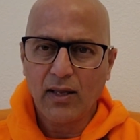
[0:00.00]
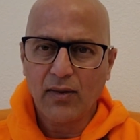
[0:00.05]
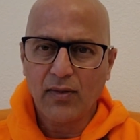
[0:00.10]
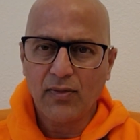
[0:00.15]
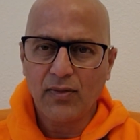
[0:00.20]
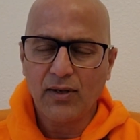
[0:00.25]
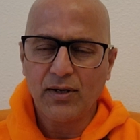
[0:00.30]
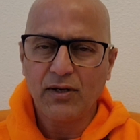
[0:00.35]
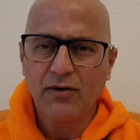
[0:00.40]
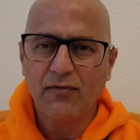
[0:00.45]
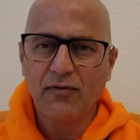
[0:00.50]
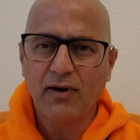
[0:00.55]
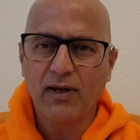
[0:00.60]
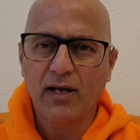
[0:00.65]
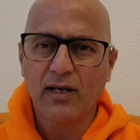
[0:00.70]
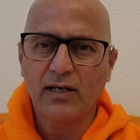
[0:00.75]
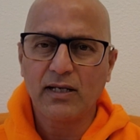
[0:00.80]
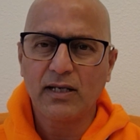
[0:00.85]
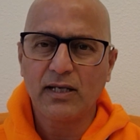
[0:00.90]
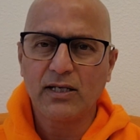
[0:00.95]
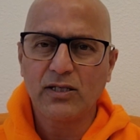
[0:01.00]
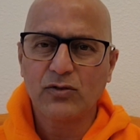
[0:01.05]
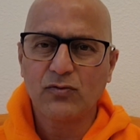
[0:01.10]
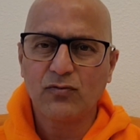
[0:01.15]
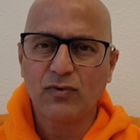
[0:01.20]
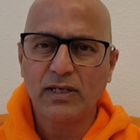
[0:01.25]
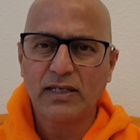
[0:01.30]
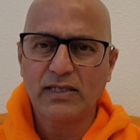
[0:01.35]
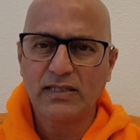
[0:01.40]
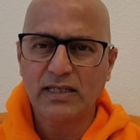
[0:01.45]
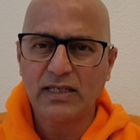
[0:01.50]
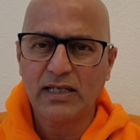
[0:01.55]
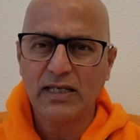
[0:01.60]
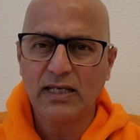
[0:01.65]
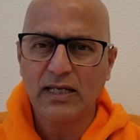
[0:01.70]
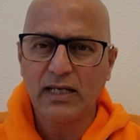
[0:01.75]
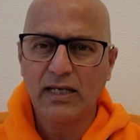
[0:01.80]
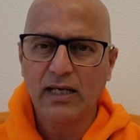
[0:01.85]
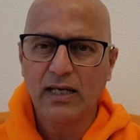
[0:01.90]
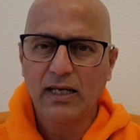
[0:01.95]
the difficulties we
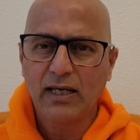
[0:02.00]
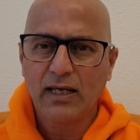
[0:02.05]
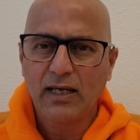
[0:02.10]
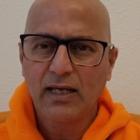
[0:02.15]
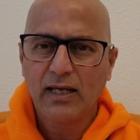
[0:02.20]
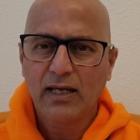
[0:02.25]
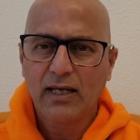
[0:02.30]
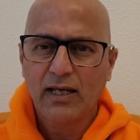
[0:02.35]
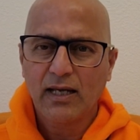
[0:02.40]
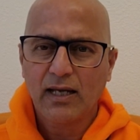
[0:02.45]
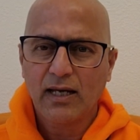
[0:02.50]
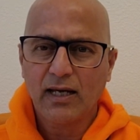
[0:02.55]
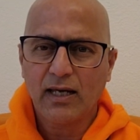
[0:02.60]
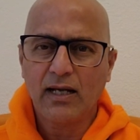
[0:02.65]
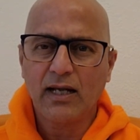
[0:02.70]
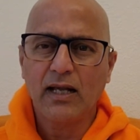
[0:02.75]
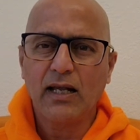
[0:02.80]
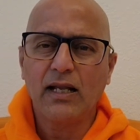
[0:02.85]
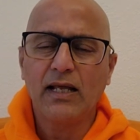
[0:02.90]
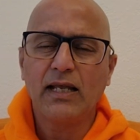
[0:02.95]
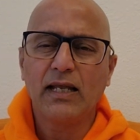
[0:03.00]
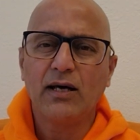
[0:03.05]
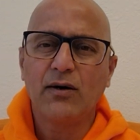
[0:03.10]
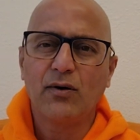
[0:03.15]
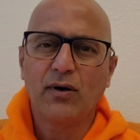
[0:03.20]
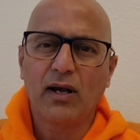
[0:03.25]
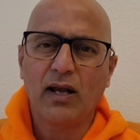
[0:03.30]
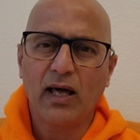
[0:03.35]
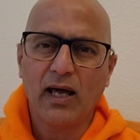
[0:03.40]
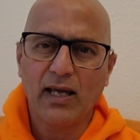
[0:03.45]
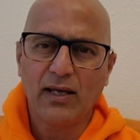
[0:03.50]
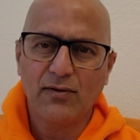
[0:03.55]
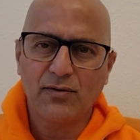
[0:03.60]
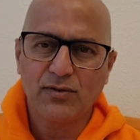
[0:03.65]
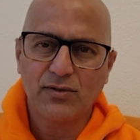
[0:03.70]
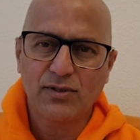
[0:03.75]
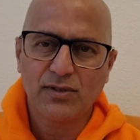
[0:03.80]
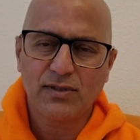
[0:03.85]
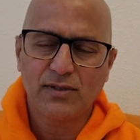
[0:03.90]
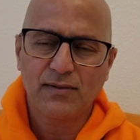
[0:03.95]
see currently in our
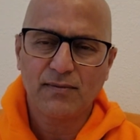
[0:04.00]
lives.